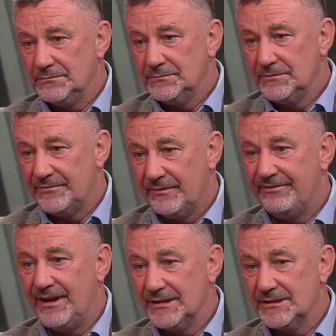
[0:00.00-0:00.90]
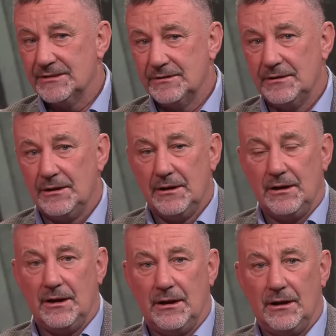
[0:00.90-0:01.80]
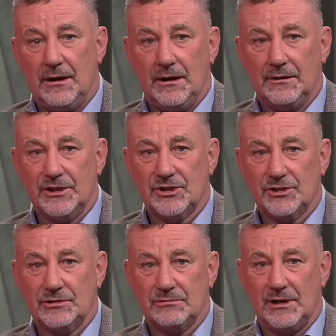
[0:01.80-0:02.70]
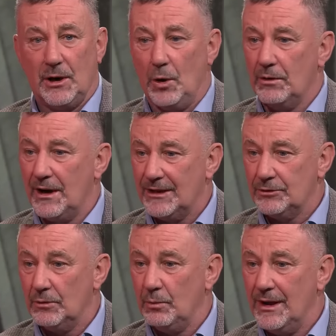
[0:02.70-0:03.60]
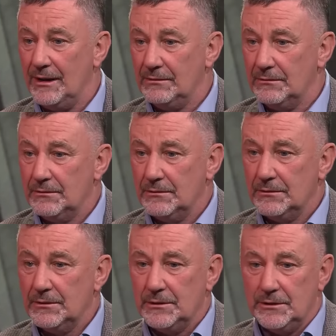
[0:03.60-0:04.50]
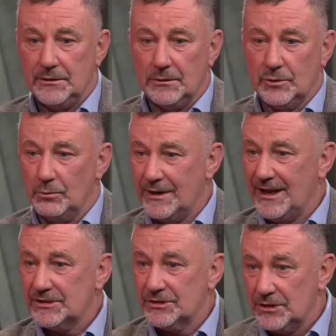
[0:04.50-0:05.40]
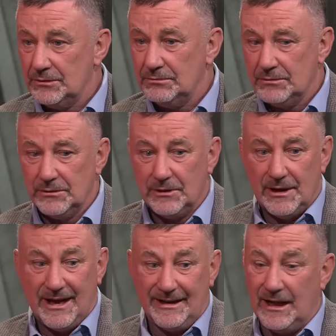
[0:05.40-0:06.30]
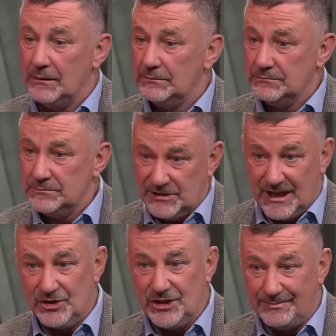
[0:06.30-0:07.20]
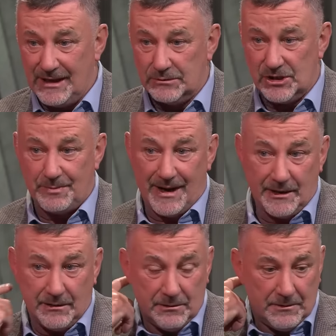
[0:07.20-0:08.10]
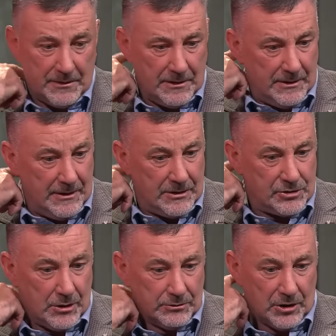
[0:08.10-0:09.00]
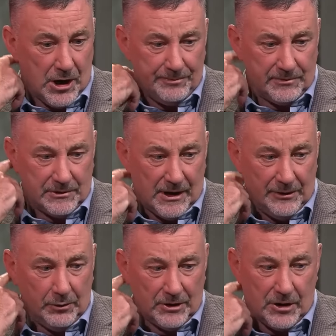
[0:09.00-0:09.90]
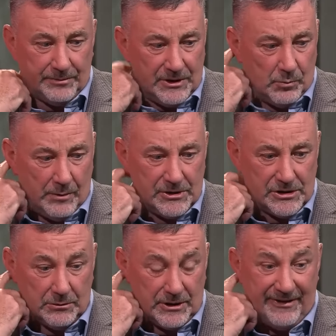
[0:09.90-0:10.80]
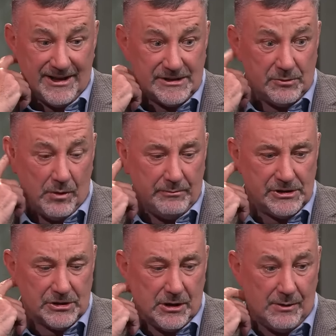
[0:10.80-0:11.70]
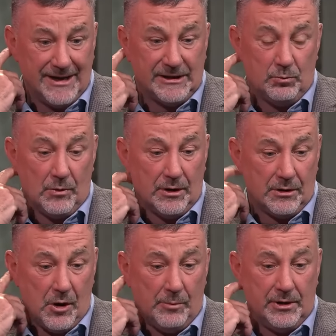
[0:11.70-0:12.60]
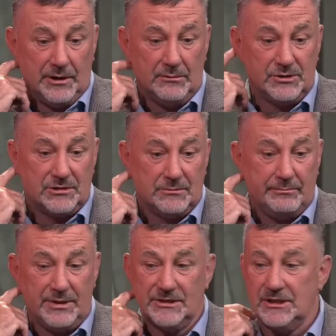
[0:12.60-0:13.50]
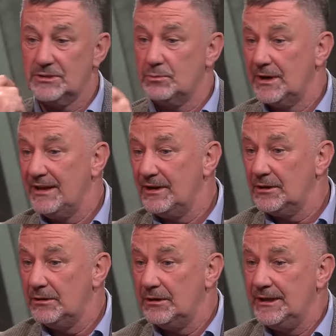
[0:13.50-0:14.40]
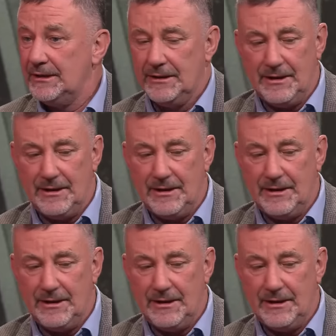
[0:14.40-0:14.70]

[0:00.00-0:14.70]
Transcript: from fans. This is a local lad, done well. You know, done what he had to do. And now he's getting shipped out to Spain. So I know the cop didn't want me to go, the fans didn't want me to go. I didn't want to go, but it was business, whatever they call it.